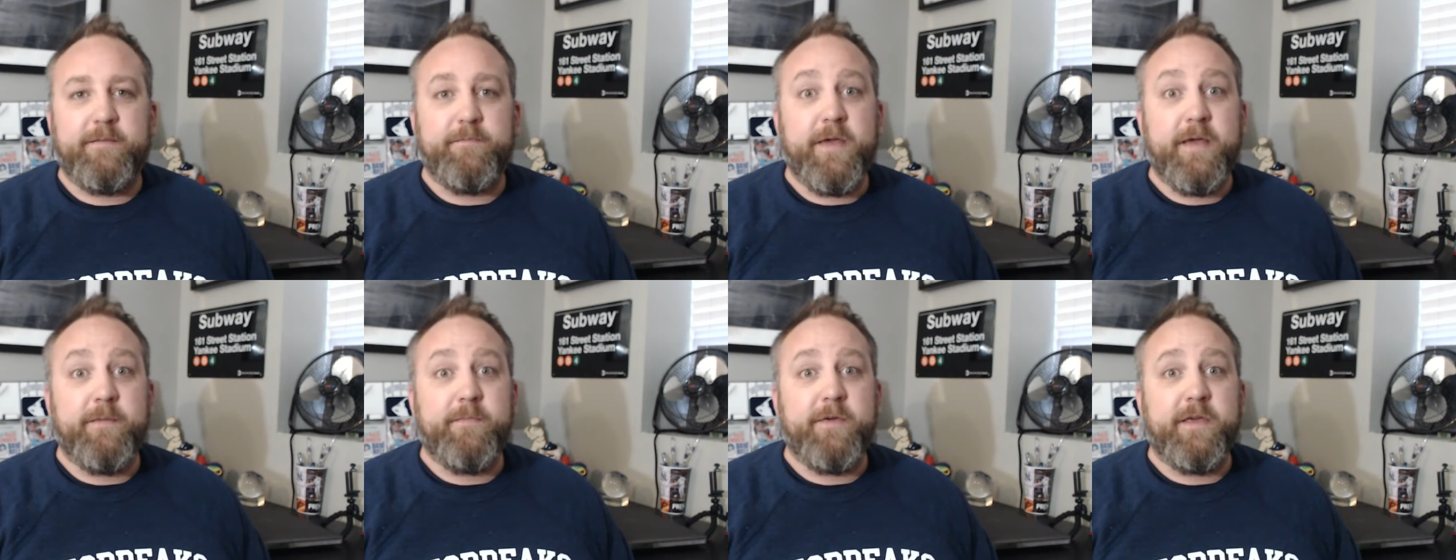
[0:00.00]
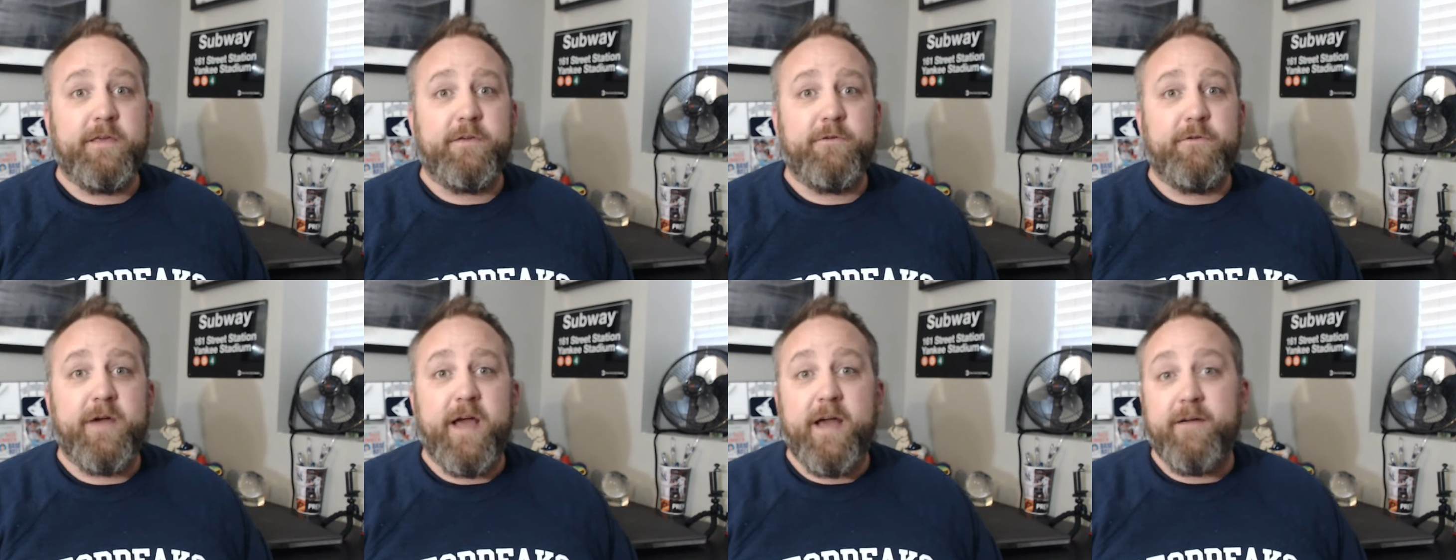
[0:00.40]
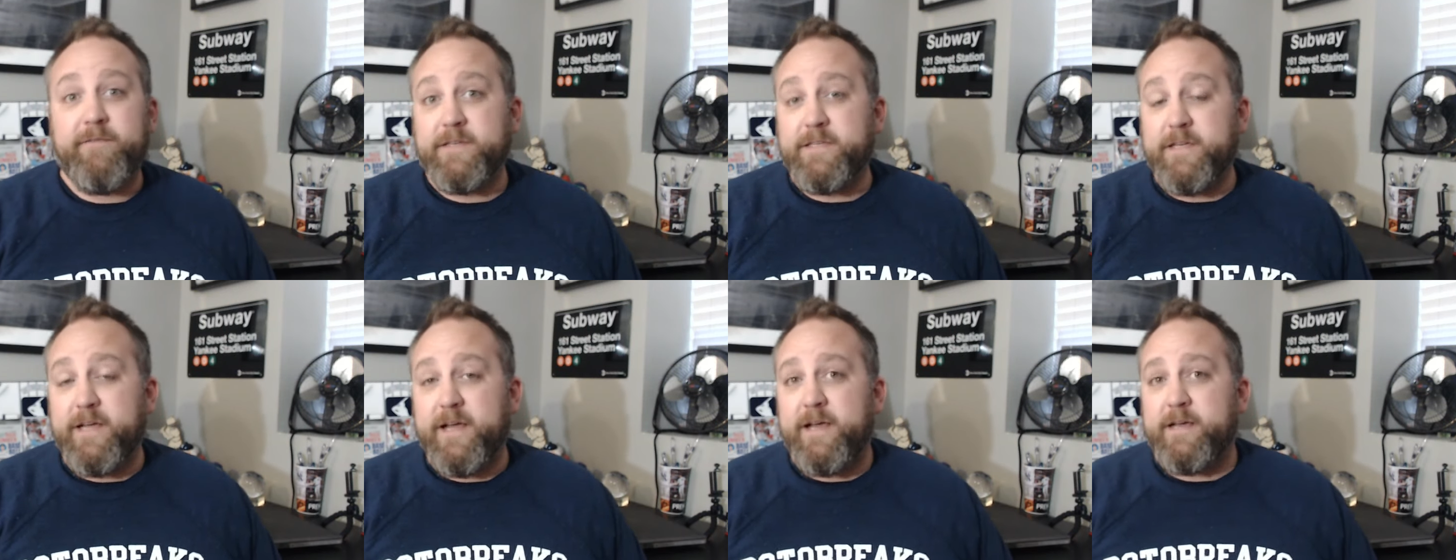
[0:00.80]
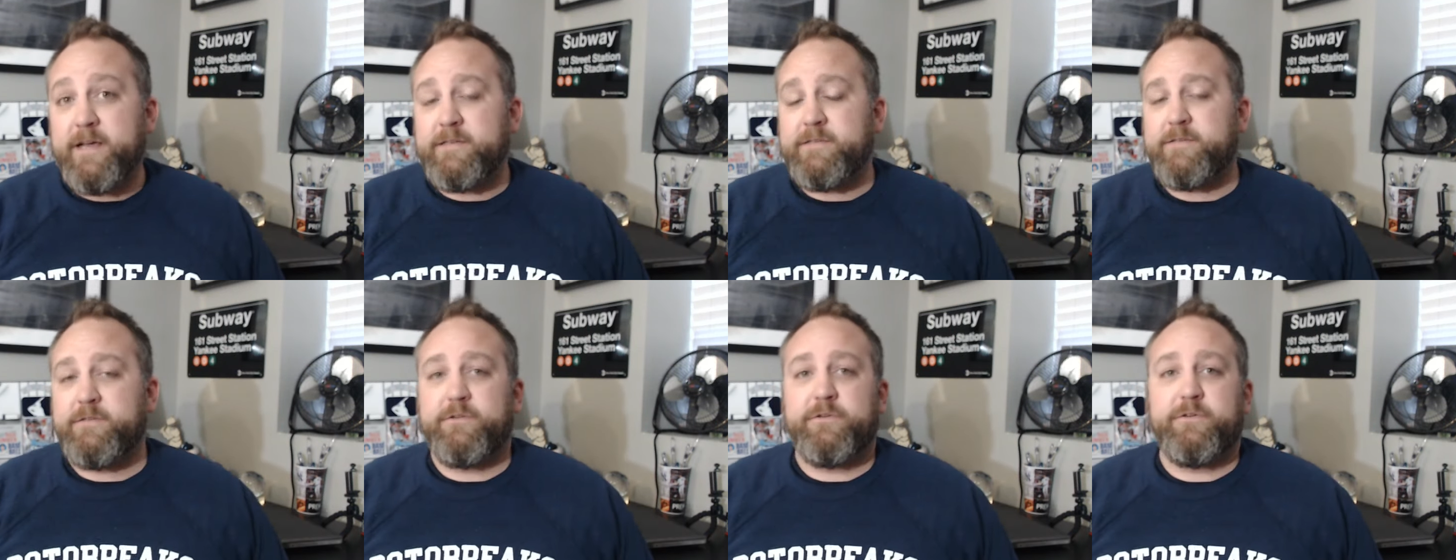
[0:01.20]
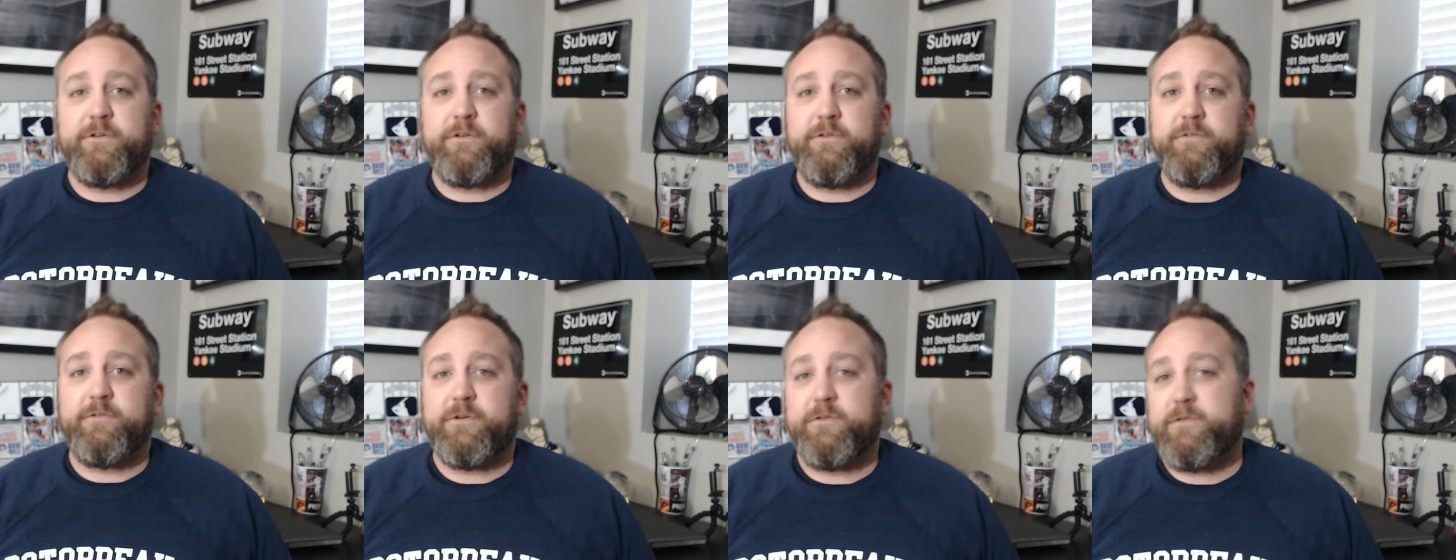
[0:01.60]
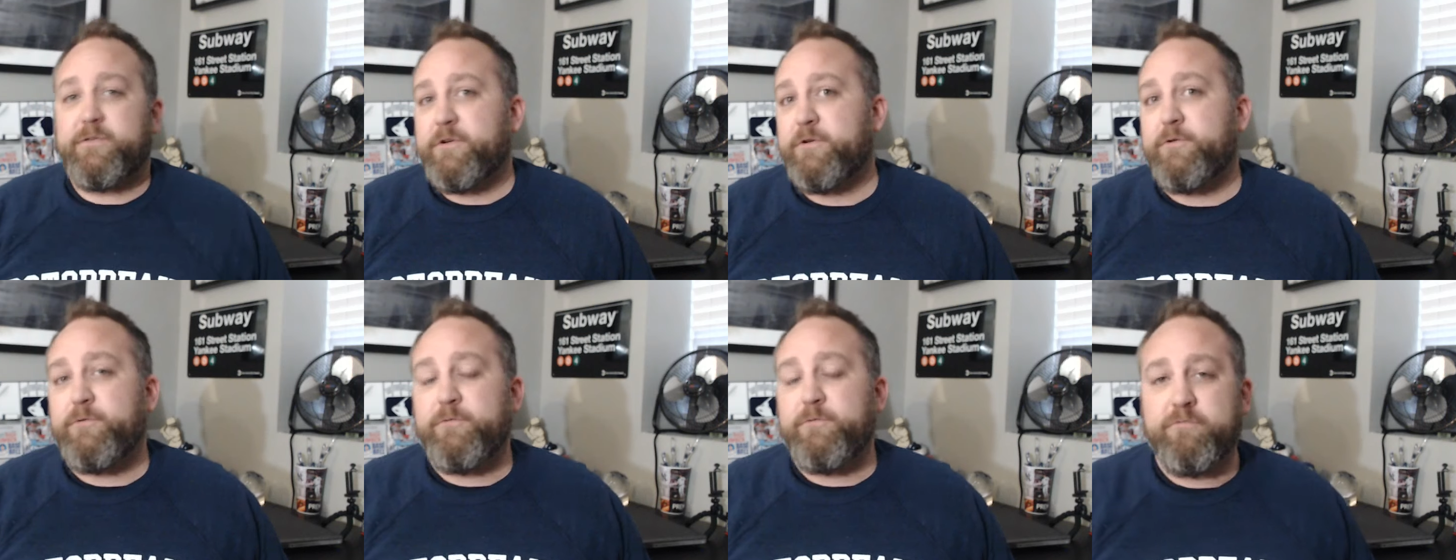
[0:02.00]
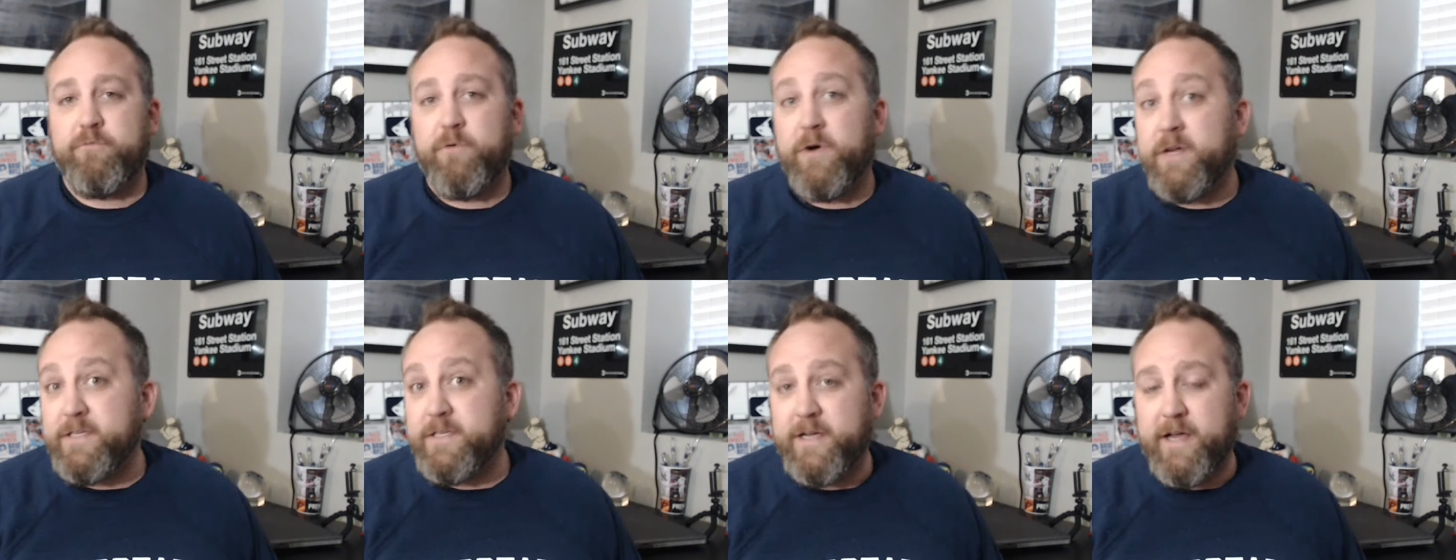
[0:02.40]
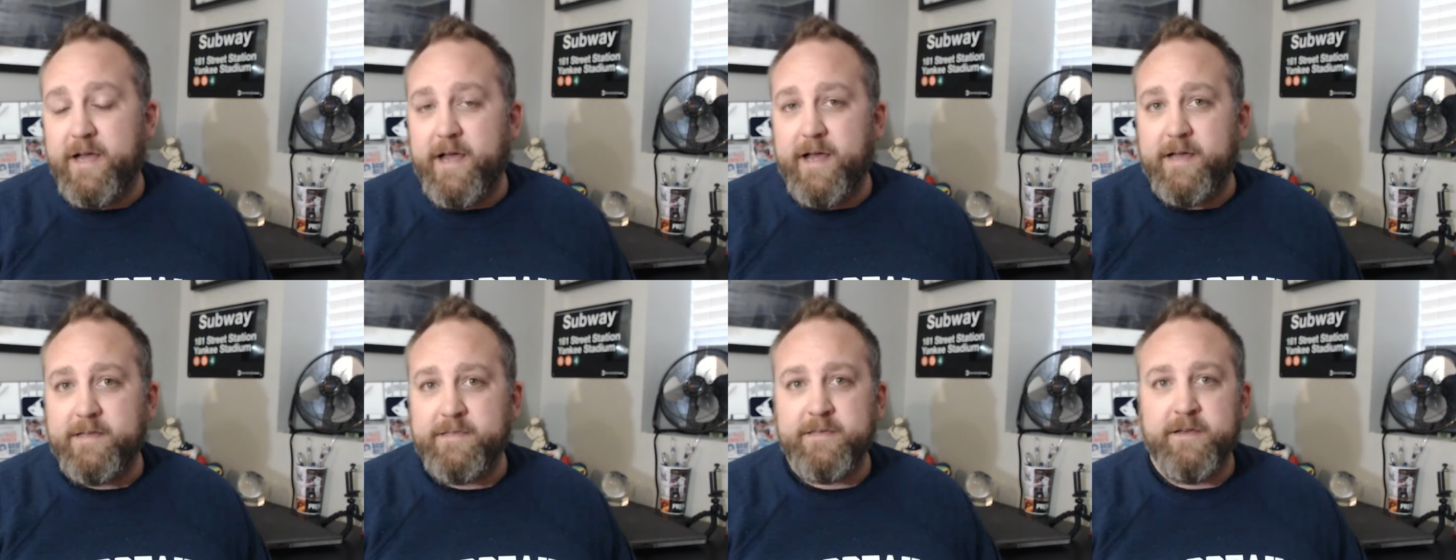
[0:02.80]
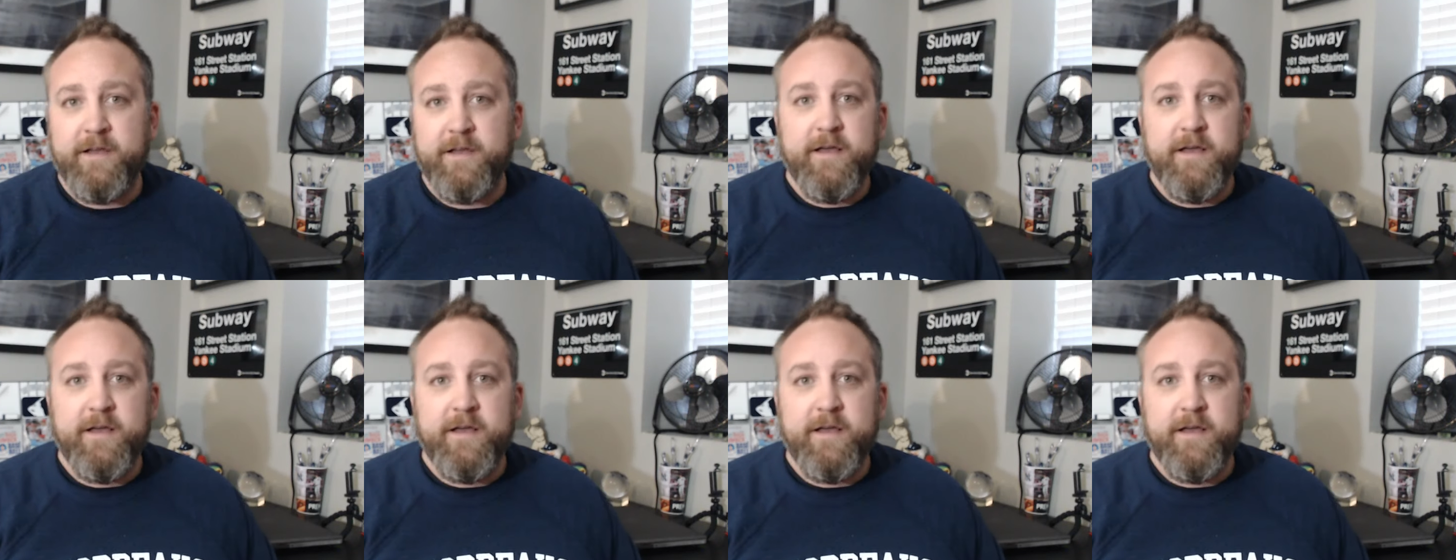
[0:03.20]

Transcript: maybe you haven't asked or you don't know what to ask